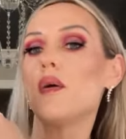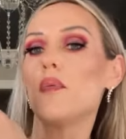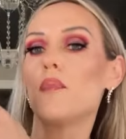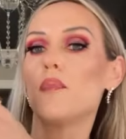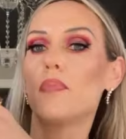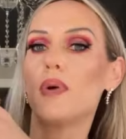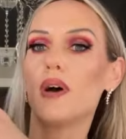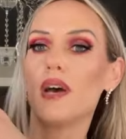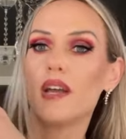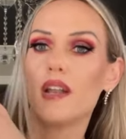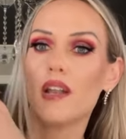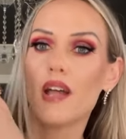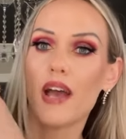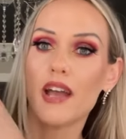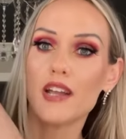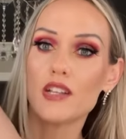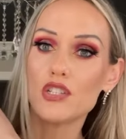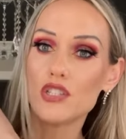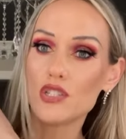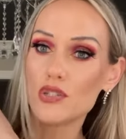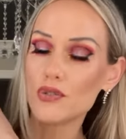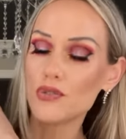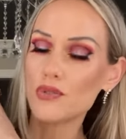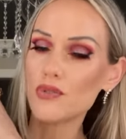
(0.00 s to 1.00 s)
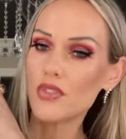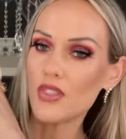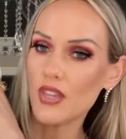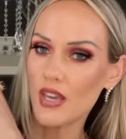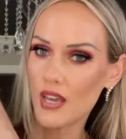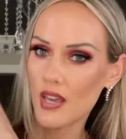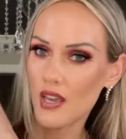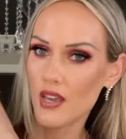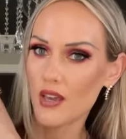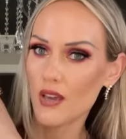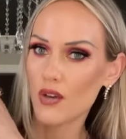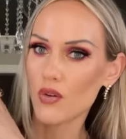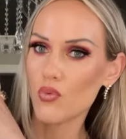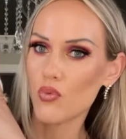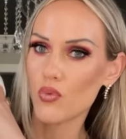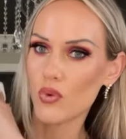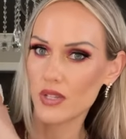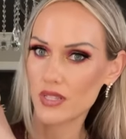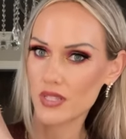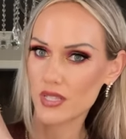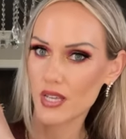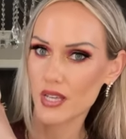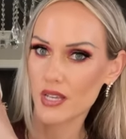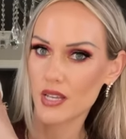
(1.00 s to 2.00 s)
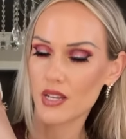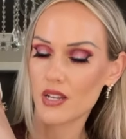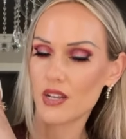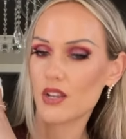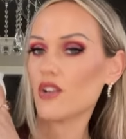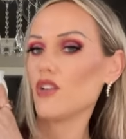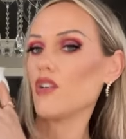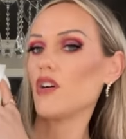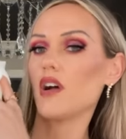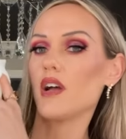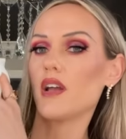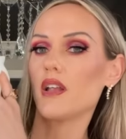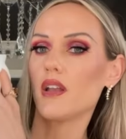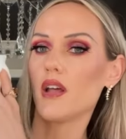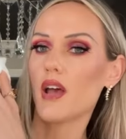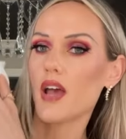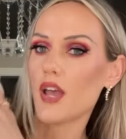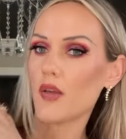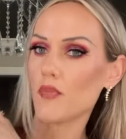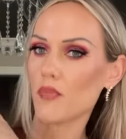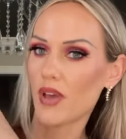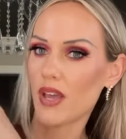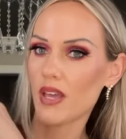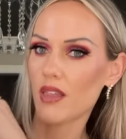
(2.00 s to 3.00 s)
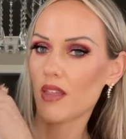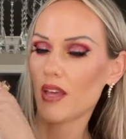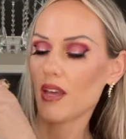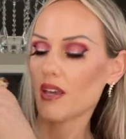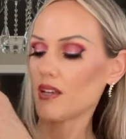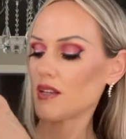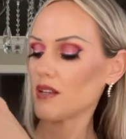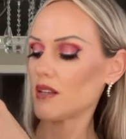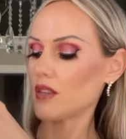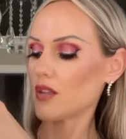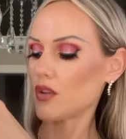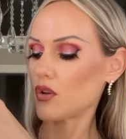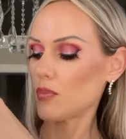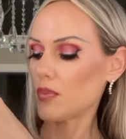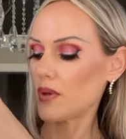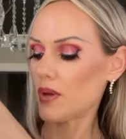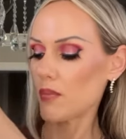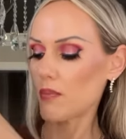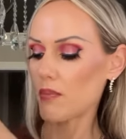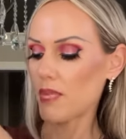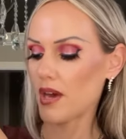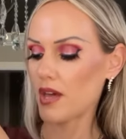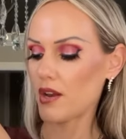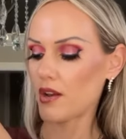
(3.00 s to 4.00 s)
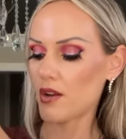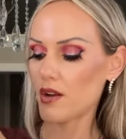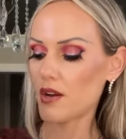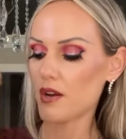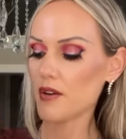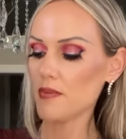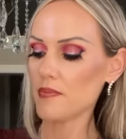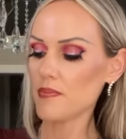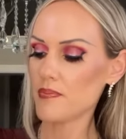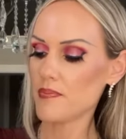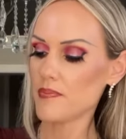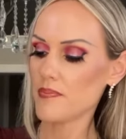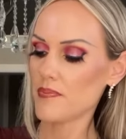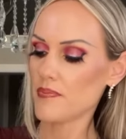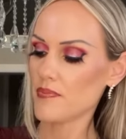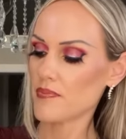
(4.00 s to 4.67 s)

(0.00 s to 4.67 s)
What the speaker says: but I do think once I get it on, I might like it a little bit better,